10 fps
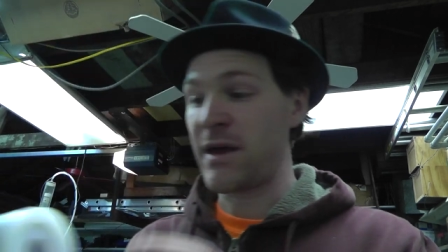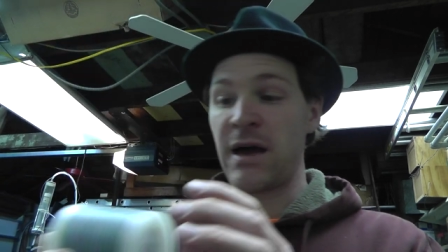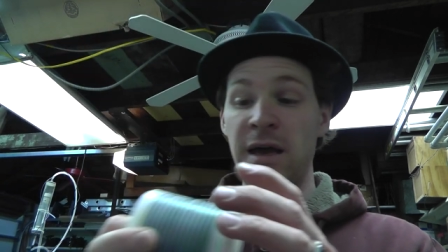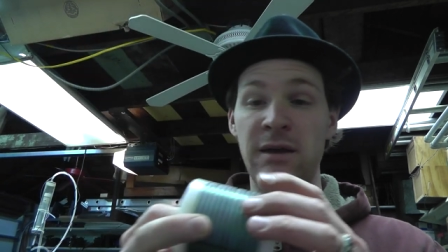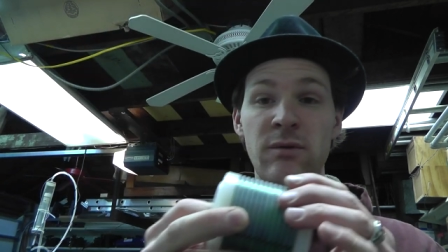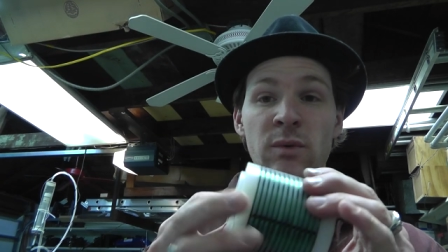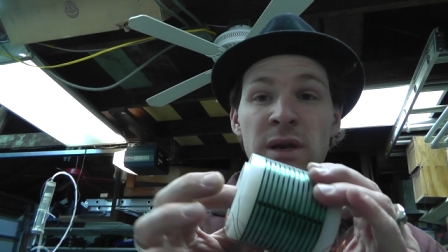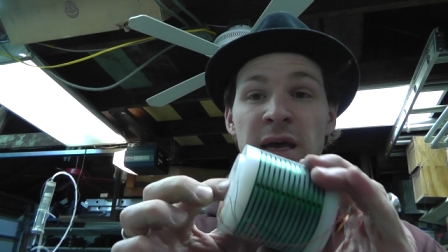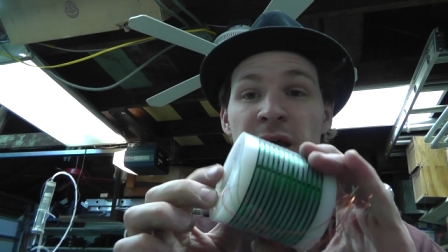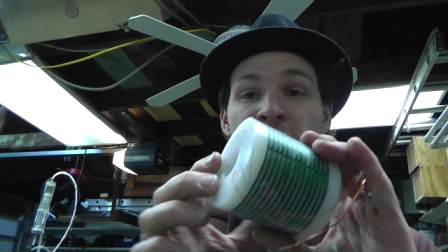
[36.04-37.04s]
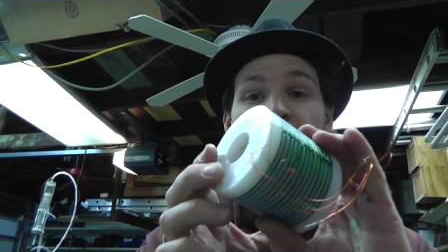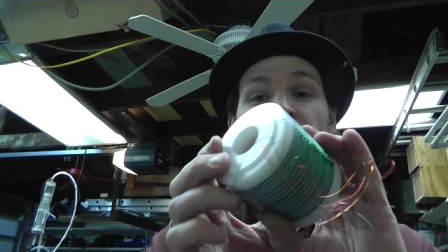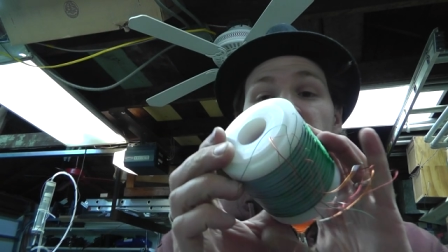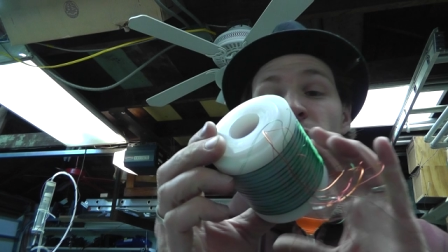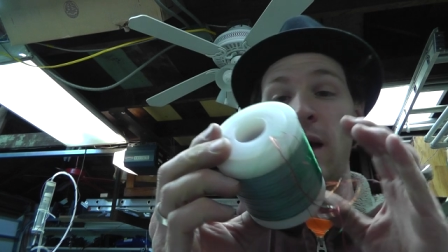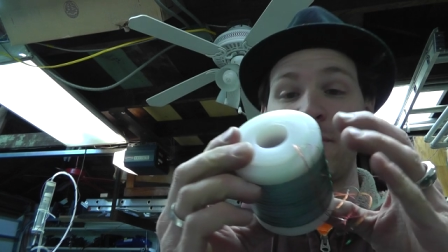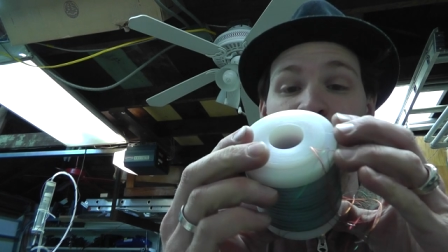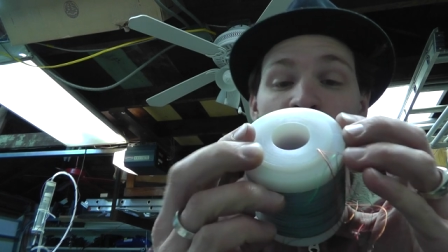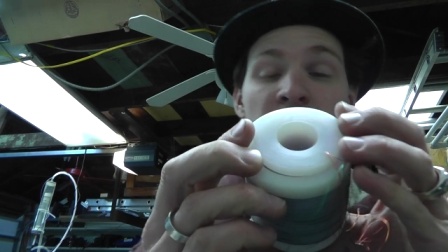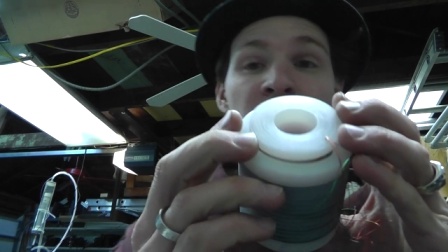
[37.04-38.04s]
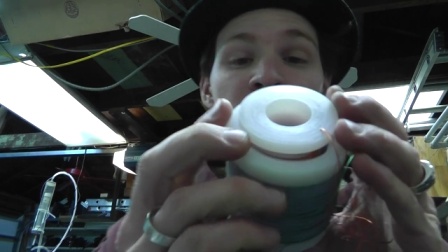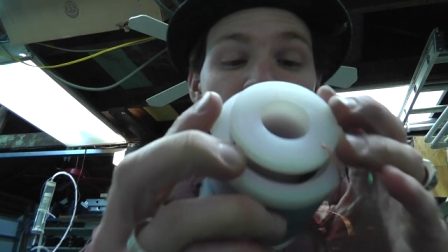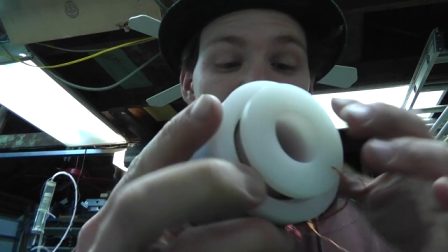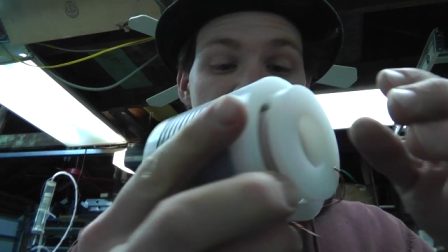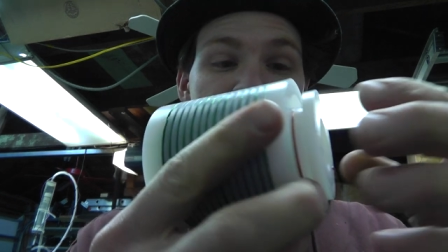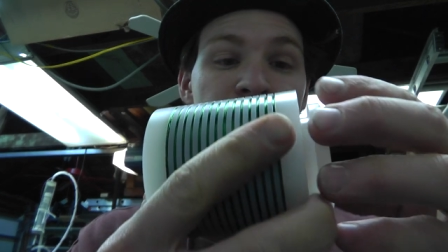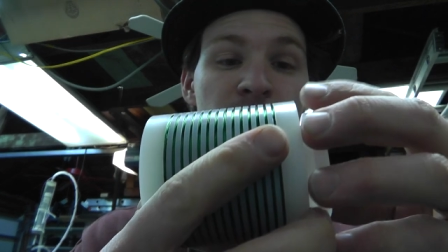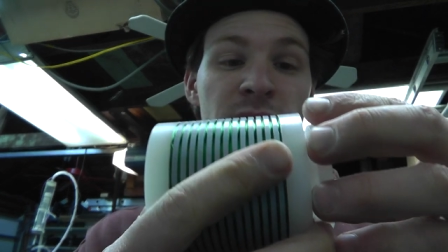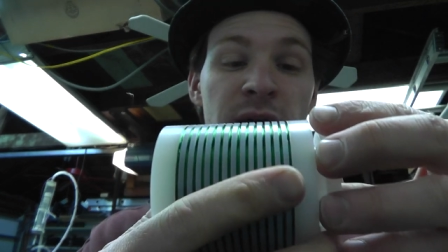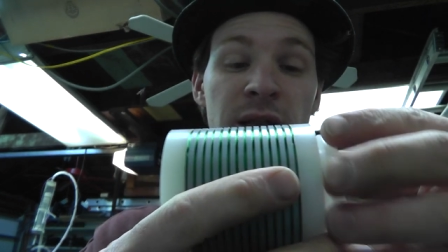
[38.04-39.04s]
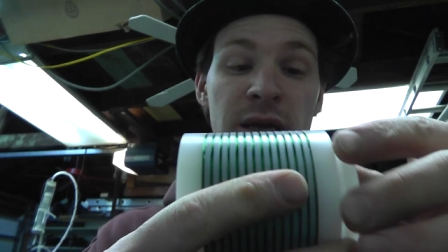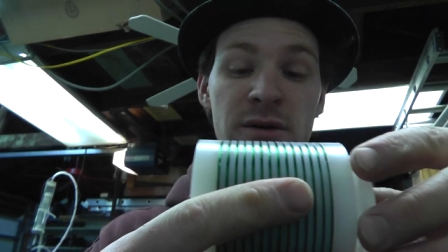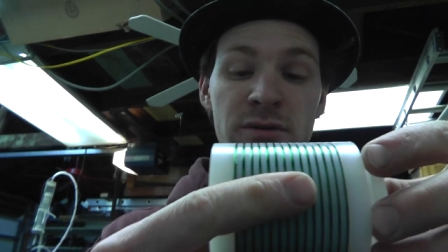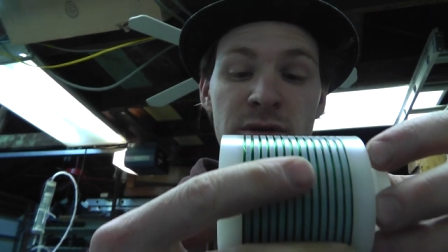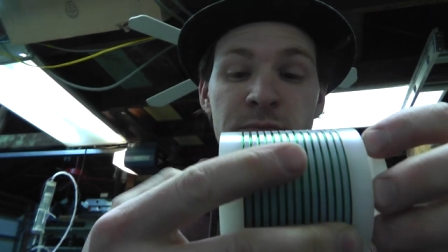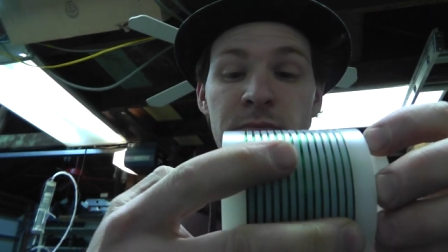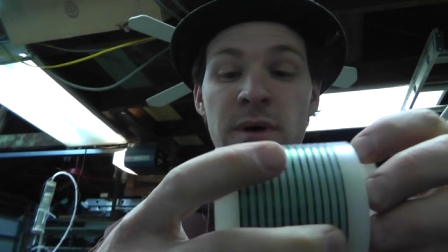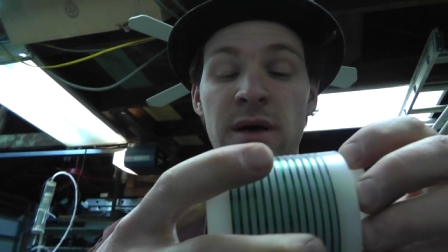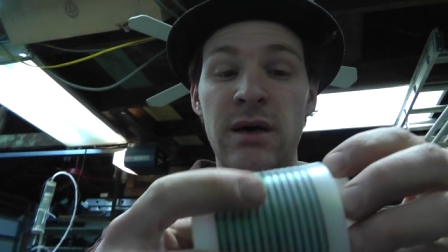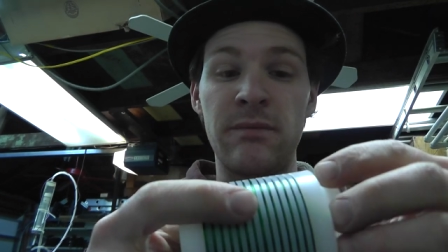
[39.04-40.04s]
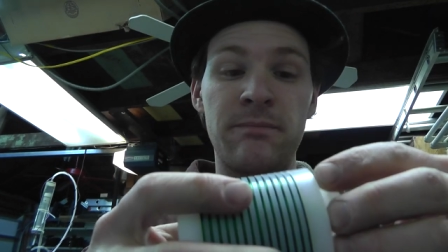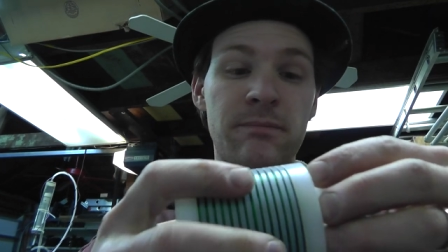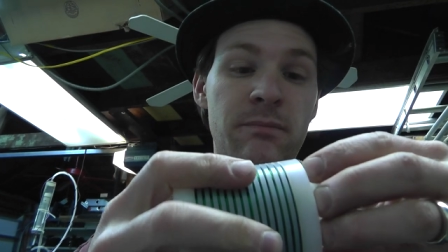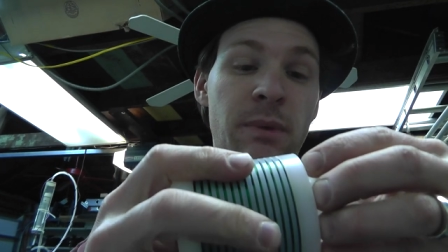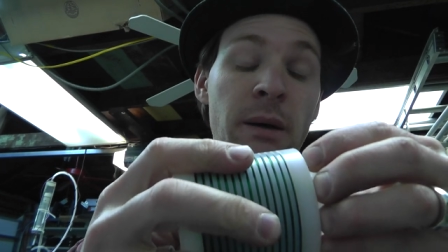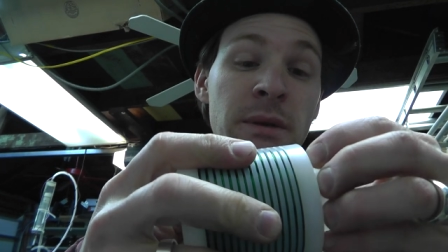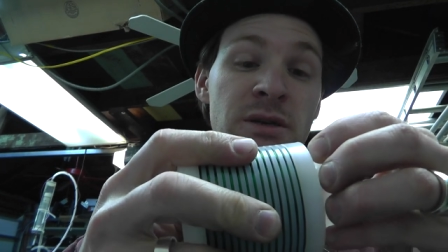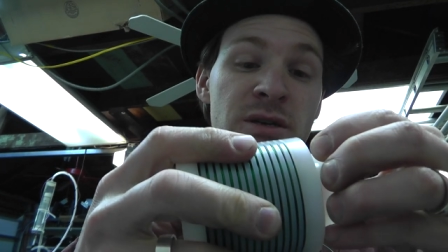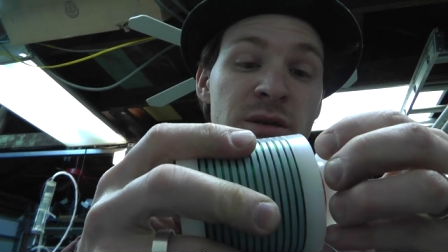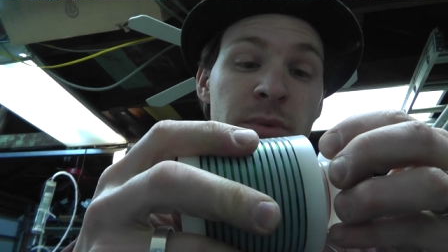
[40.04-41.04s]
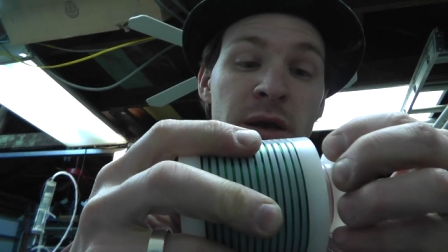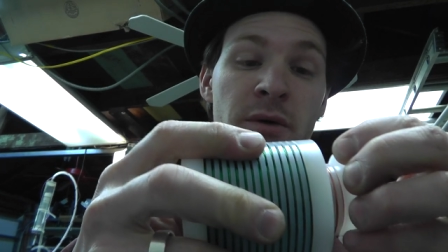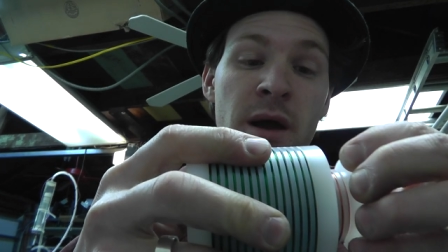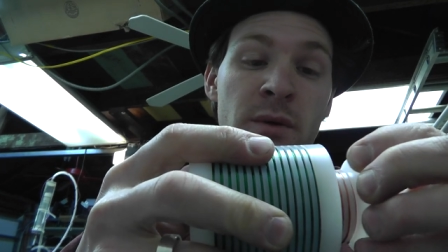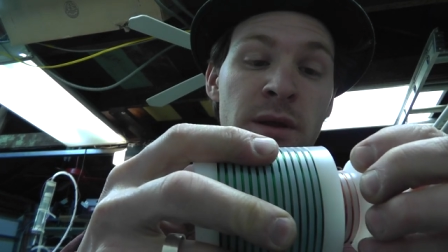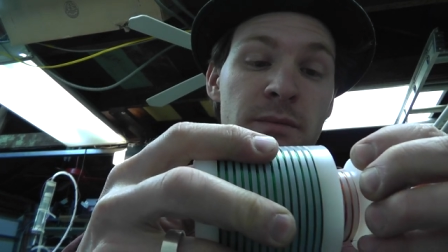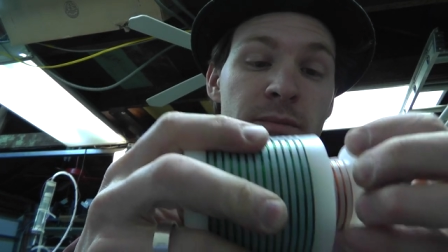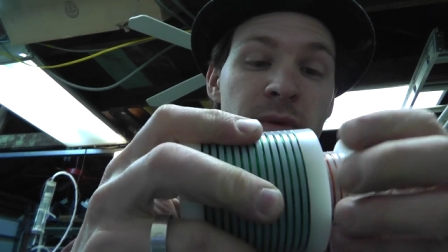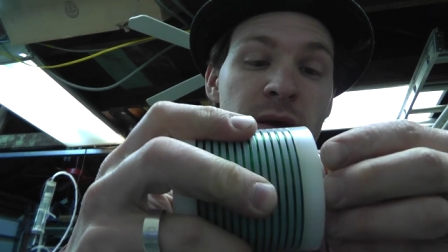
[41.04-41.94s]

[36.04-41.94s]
I went ahead and wrapped some wire on this multi-layered uh, bobbin just to play around with it.